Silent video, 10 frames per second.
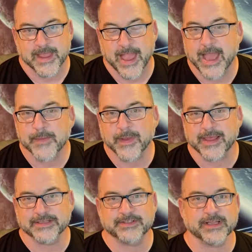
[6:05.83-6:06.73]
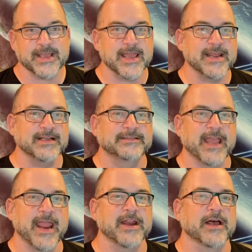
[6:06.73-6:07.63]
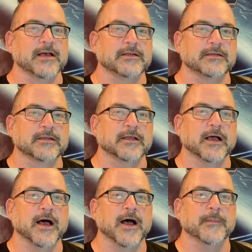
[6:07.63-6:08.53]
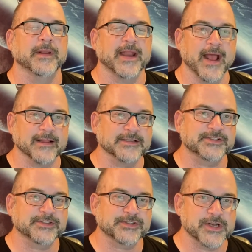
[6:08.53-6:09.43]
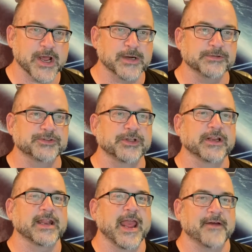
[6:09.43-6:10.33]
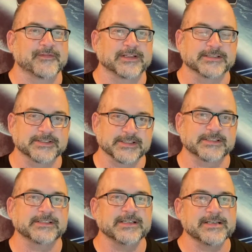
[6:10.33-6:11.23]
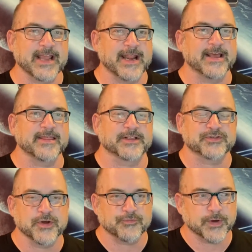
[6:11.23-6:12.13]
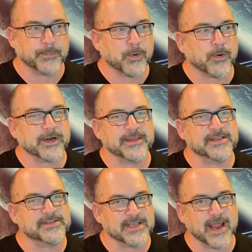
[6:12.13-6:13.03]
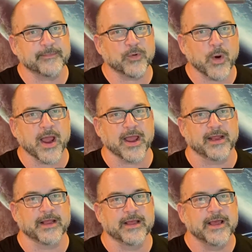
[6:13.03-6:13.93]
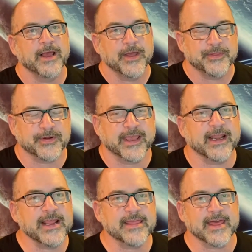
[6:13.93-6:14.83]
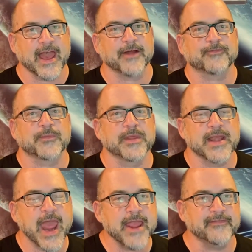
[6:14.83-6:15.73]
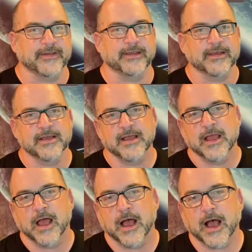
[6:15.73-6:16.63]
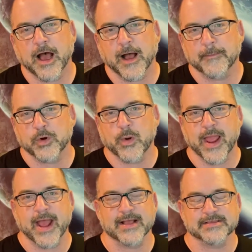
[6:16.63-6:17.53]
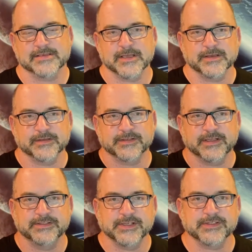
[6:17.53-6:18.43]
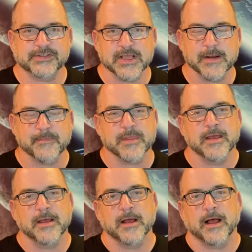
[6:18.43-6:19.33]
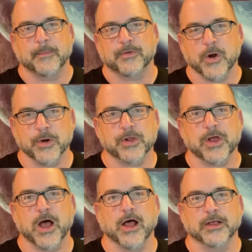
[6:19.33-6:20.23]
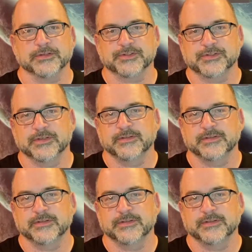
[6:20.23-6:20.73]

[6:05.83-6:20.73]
Anybody that's done any data analysis knows you need to have consistent data that's reported the same way. They're getting that from the Navy, who has consistent protocols